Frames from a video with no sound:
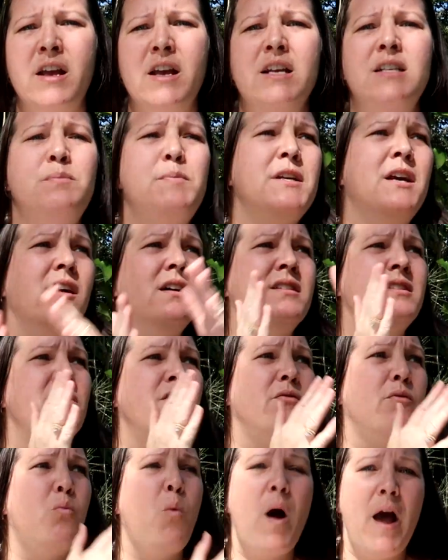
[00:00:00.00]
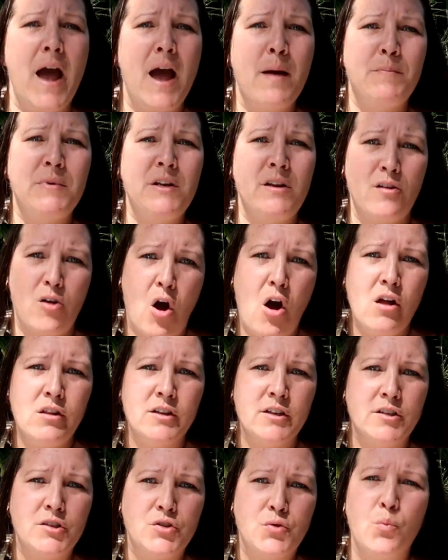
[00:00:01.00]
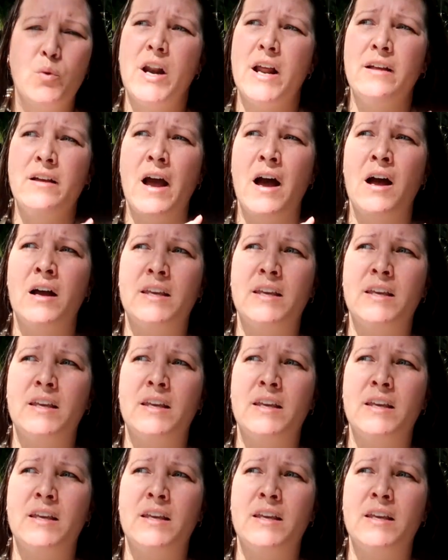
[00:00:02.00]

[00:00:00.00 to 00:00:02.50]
is because of what happened in college when I